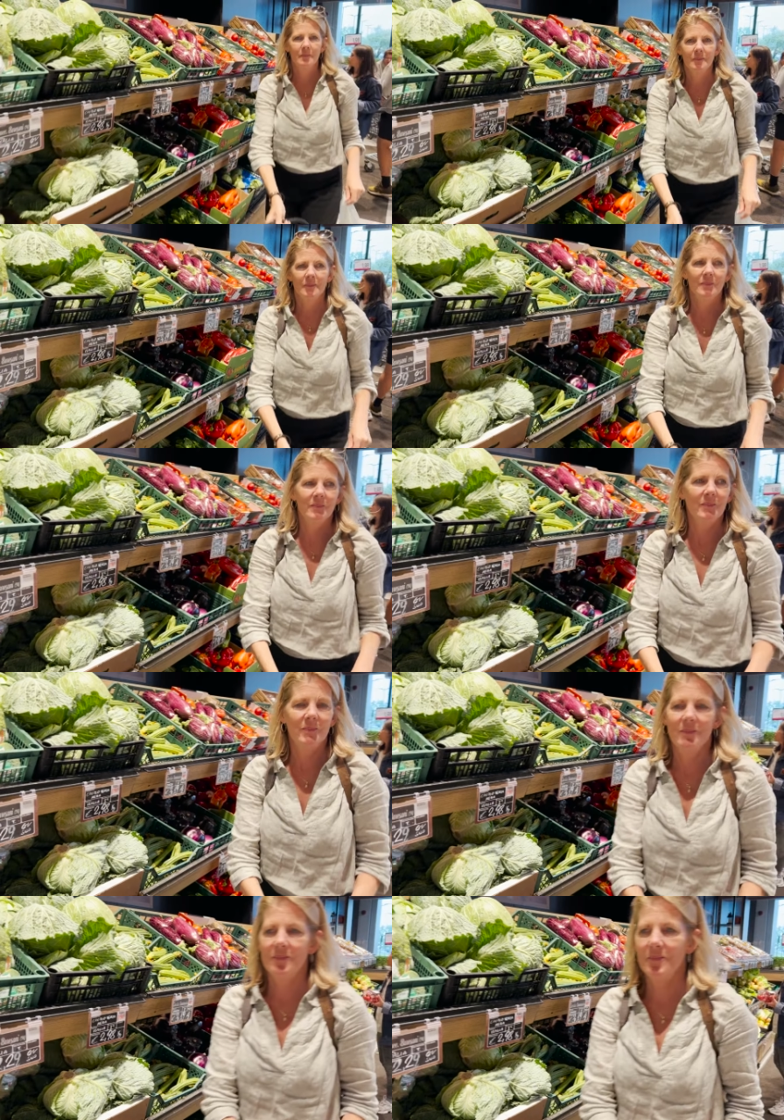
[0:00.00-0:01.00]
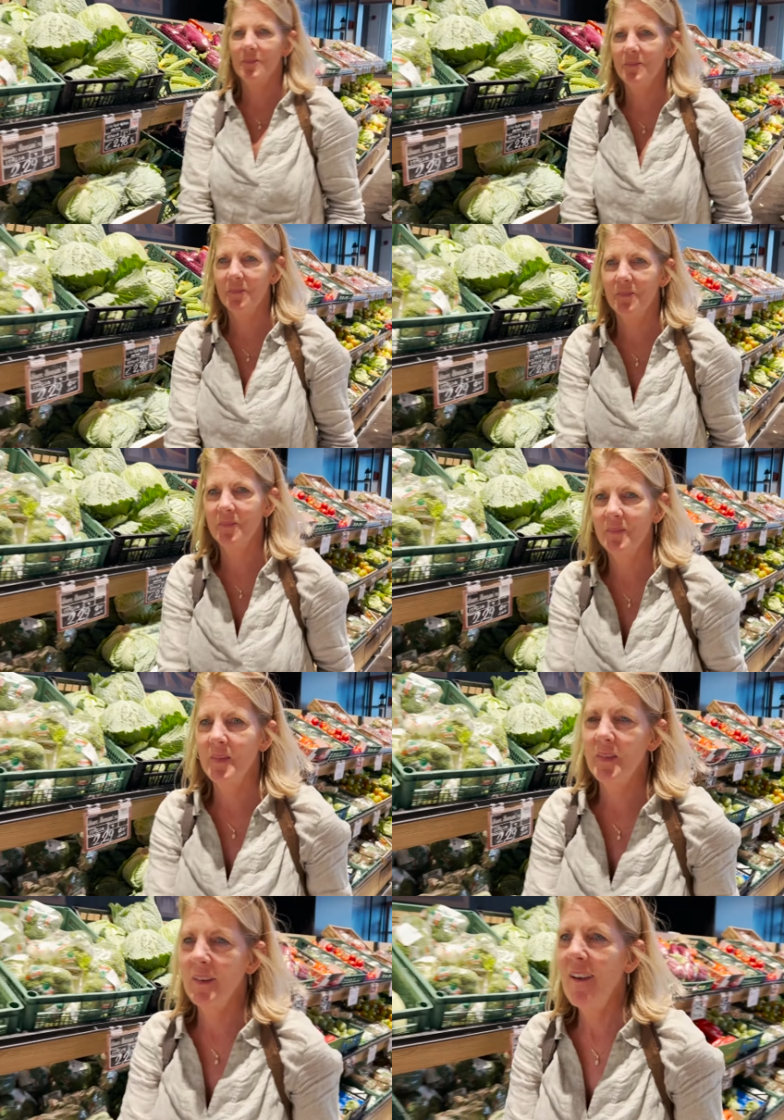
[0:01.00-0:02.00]
lot of fun in Italy. It really
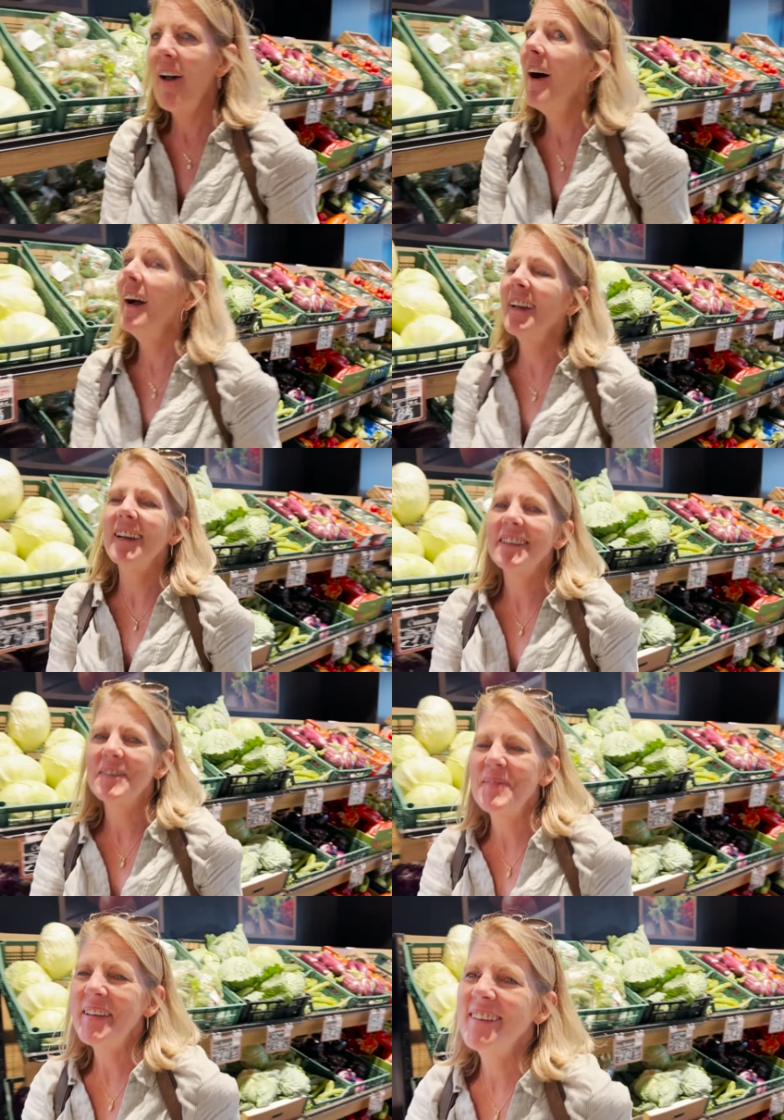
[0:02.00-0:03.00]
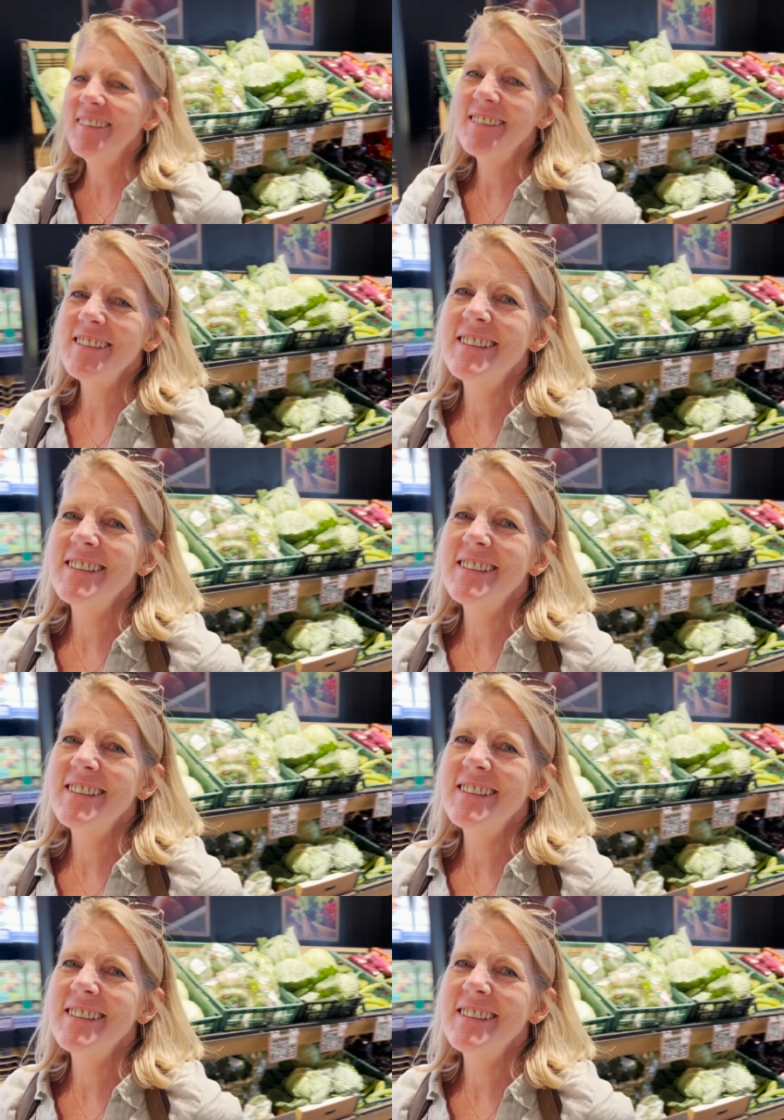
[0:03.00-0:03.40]
is, to go in their grocery stores,